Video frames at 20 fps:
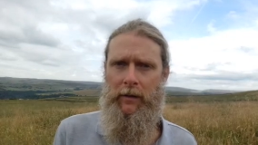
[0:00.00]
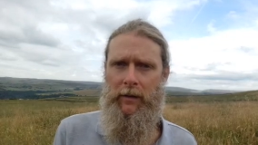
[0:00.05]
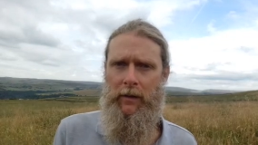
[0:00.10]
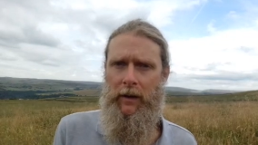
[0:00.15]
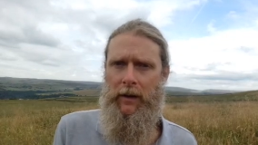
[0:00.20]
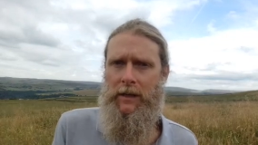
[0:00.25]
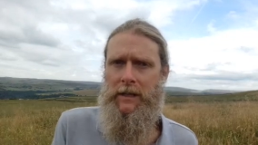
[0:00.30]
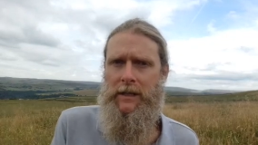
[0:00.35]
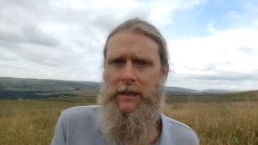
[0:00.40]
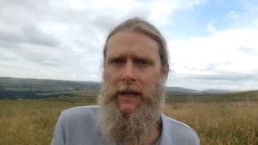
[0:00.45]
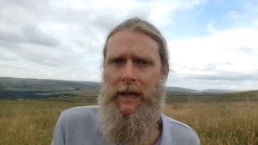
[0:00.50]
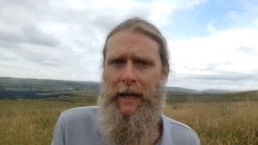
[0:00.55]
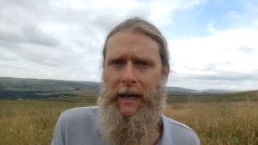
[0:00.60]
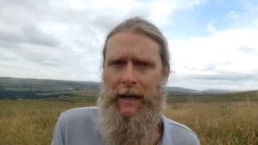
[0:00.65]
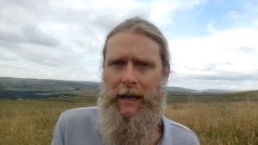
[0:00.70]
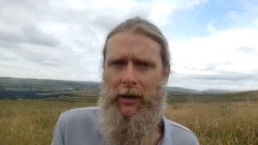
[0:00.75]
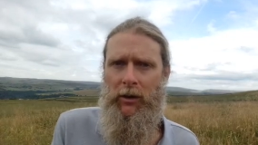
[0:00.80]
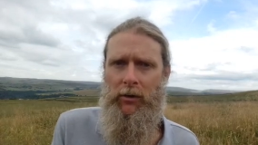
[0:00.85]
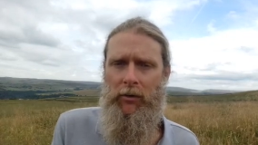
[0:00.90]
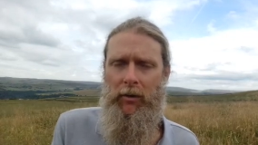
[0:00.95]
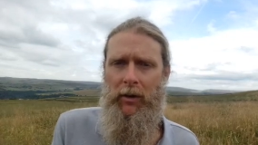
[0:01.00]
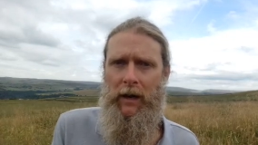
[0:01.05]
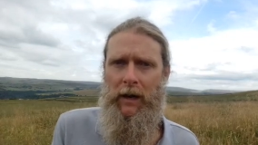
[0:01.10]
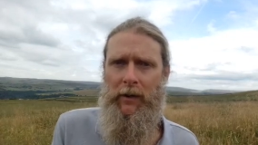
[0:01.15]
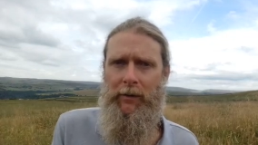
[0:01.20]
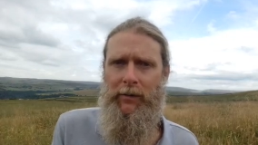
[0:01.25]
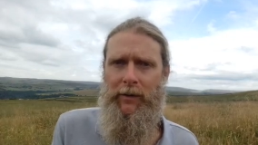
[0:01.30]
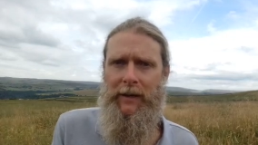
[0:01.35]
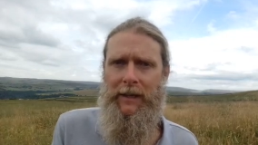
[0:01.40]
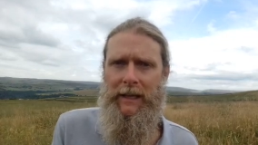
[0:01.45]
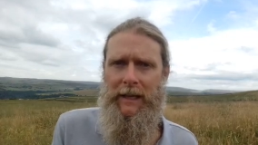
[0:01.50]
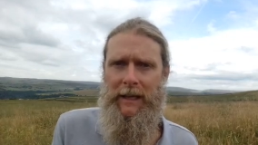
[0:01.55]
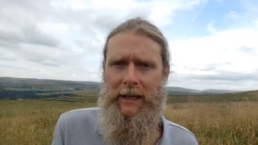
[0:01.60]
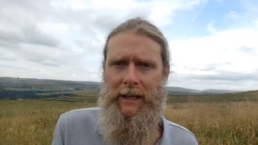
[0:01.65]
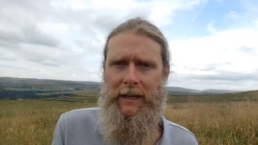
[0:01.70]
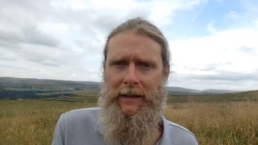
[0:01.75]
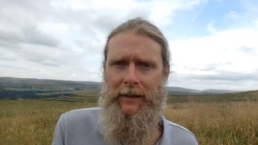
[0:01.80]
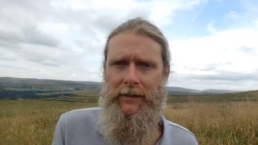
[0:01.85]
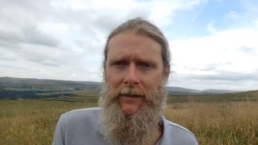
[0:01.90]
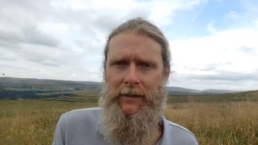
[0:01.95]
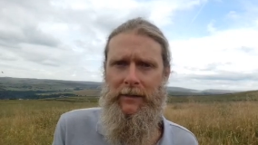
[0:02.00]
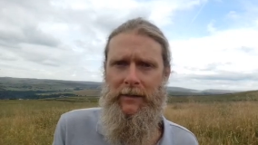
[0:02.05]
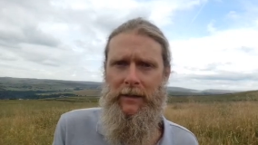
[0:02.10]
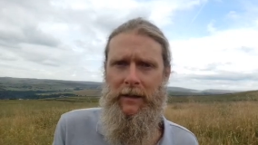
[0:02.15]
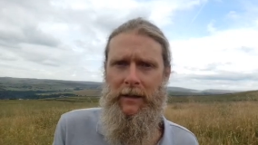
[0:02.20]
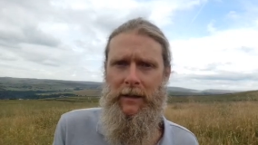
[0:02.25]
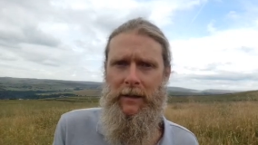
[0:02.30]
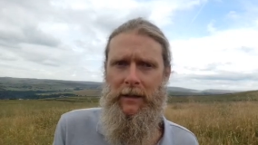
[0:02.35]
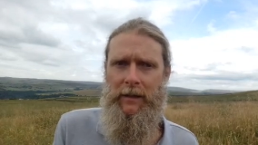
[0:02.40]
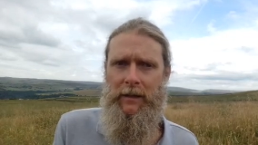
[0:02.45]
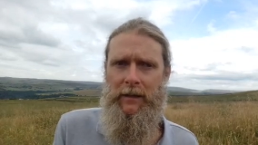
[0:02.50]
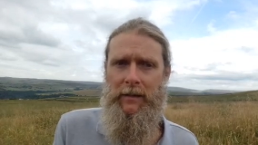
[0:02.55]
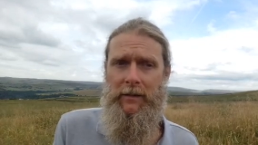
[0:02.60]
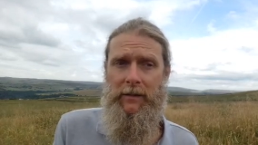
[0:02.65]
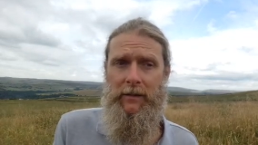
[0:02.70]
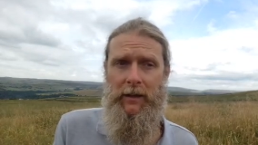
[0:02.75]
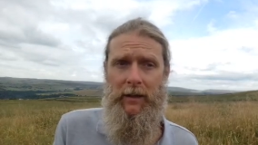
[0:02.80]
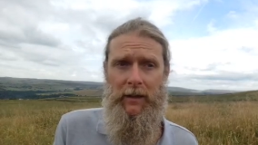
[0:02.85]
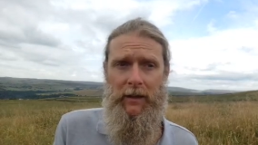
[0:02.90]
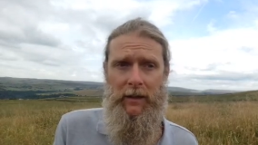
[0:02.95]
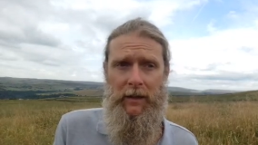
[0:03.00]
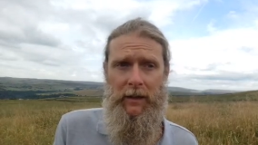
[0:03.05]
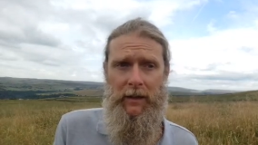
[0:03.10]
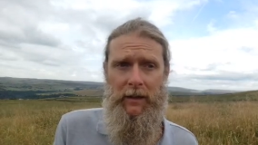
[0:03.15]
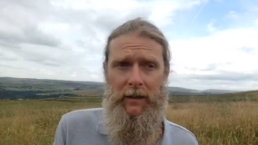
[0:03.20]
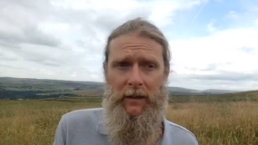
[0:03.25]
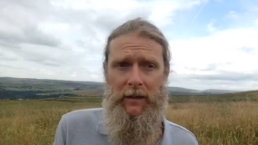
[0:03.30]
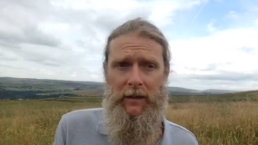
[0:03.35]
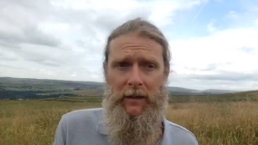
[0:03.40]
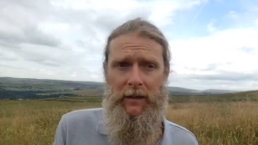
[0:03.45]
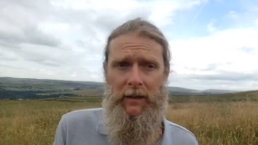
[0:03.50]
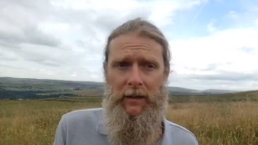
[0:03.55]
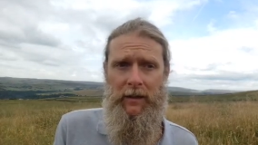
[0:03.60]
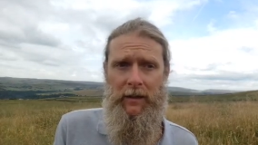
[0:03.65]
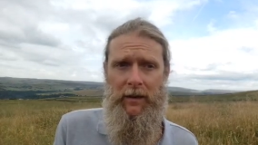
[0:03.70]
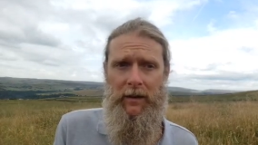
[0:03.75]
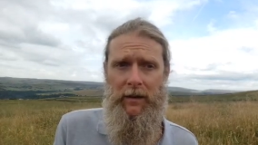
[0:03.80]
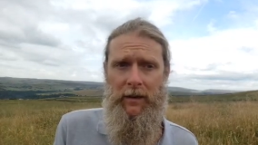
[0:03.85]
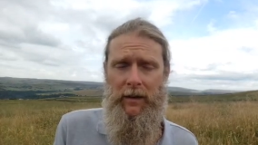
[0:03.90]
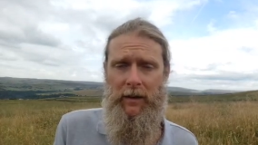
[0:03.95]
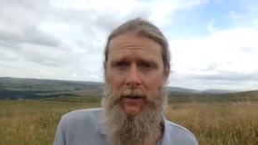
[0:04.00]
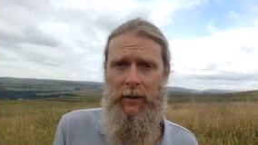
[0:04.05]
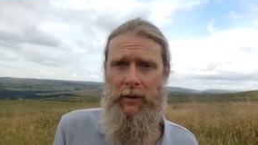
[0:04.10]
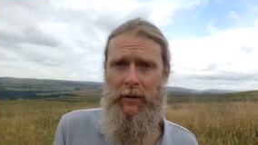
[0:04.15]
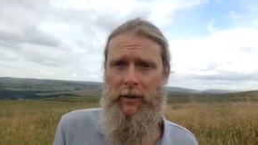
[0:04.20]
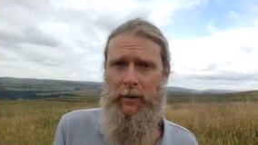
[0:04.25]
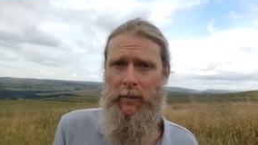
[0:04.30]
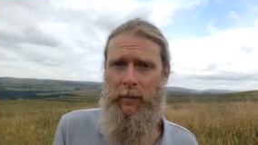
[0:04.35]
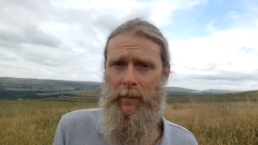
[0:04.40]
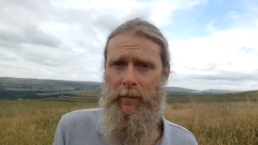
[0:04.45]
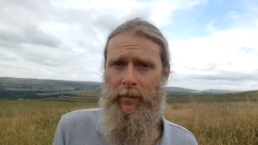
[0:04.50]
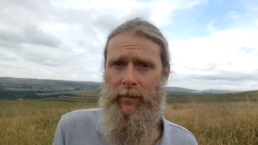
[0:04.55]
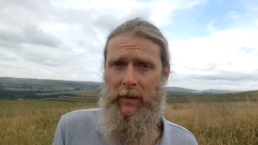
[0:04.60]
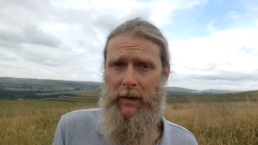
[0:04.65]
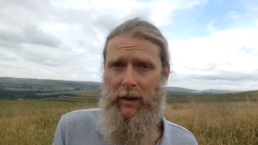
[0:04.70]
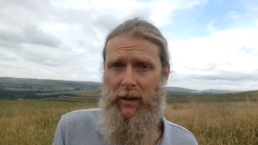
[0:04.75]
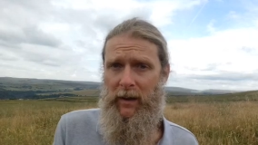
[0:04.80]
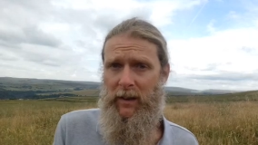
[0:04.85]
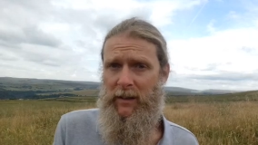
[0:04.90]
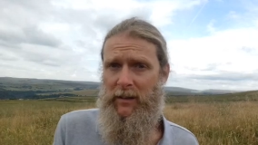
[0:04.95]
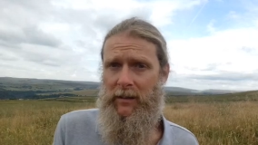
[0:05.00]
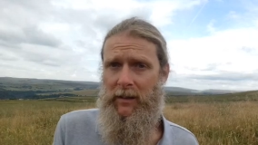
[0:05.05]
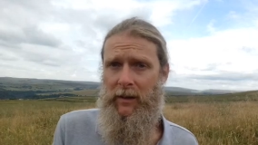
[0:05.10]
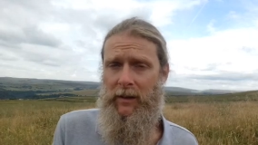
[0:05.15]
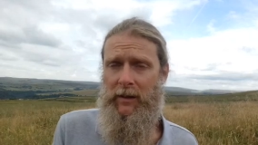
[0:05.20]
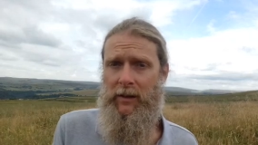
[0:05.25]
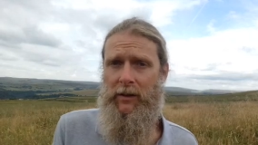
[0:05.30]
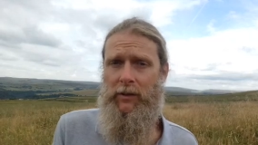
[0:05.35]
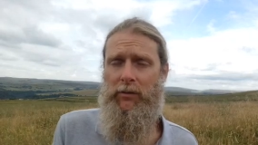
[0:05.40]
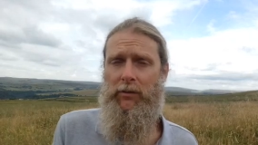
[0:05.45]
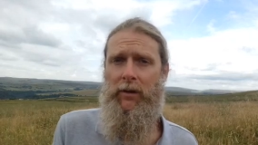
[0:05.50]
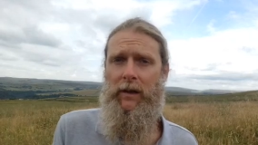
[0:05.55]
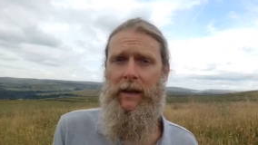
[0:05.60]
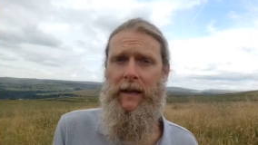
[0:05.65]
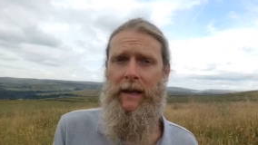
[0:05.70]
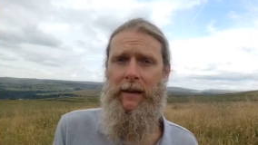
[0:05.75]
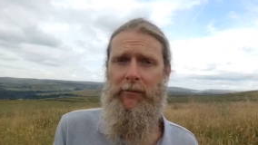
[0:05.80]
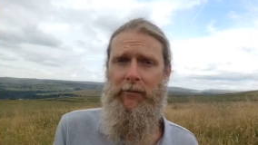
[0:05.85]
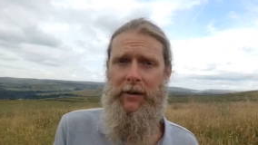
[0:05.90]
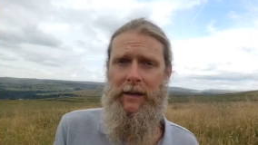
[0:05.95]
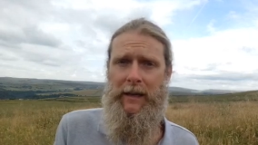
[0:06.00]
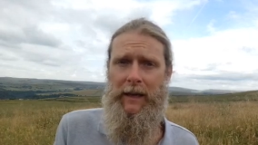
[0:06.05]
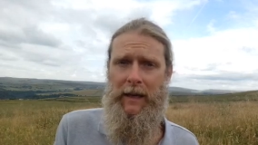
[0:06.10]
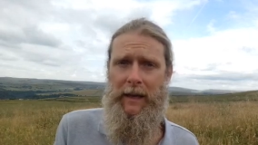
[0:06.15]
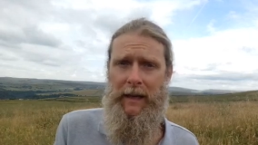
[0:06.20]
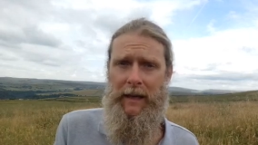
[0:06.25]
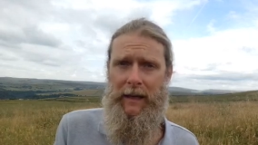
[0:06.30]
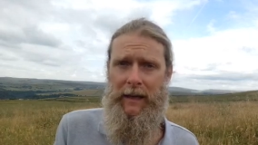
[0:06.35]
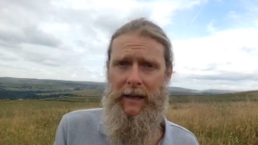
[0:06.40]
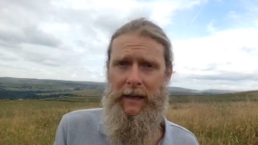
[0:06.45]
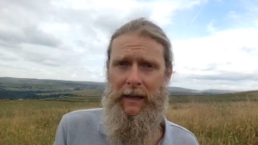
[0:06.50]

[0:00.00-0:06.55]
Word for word: Like I say, I hadn't cried for years, and suddenly uh, I started to cry every day,